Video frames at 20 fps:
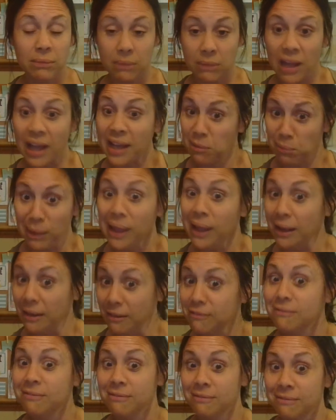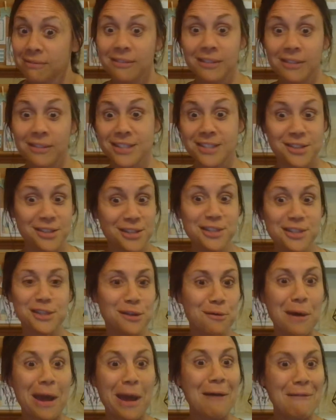like men. That's just
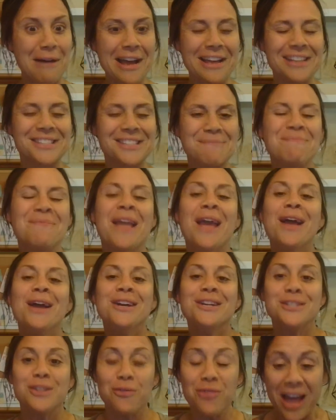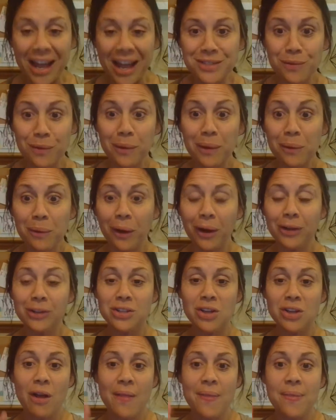the way it was. So that's what we
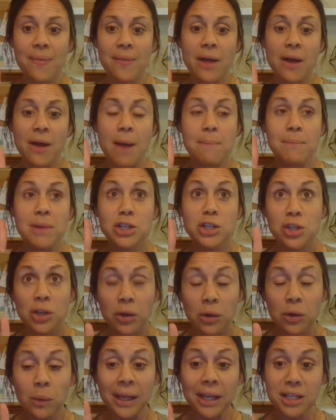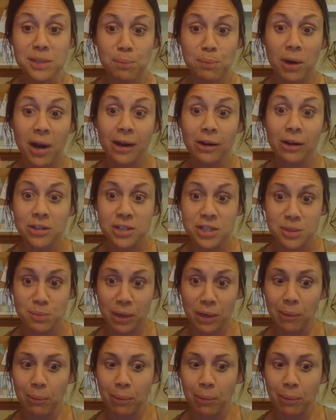worked on 2 weeks prior to spring